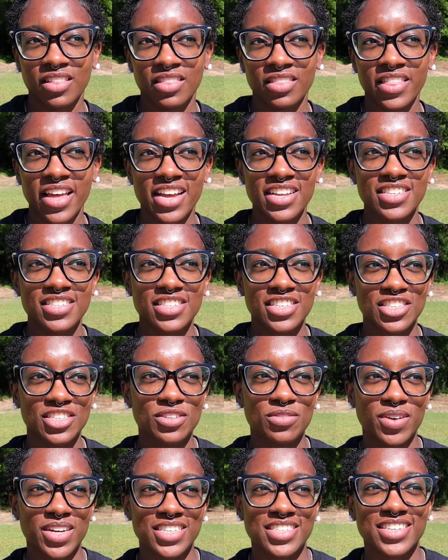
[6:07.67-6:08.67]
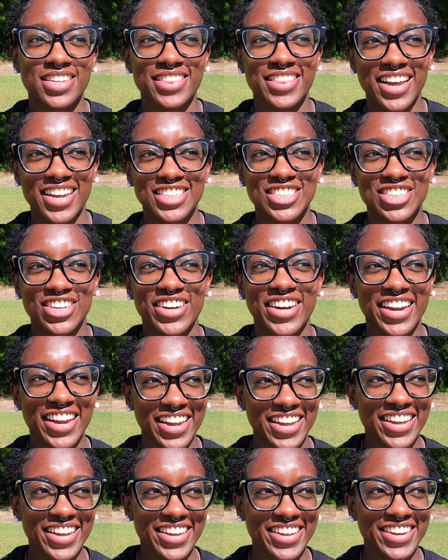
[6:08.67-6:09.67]
that situation that you're
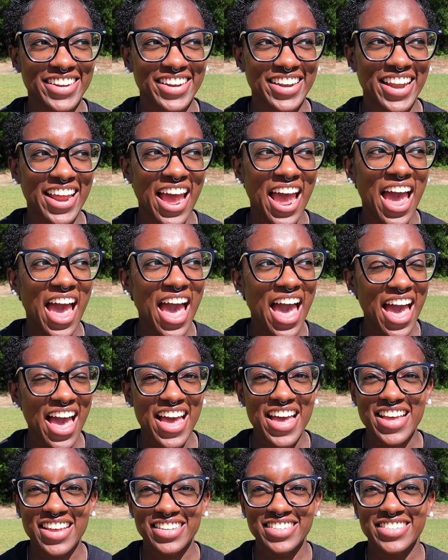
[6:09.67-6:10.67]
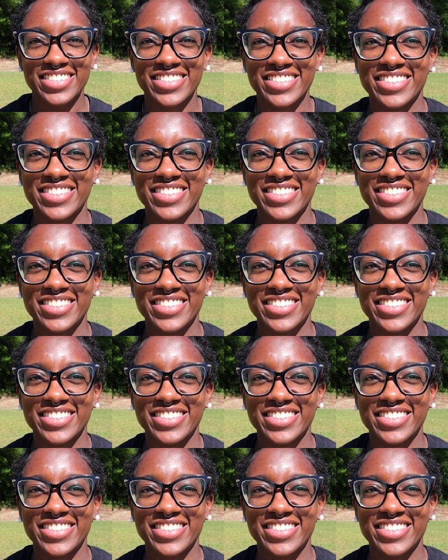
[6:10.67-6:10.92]
in as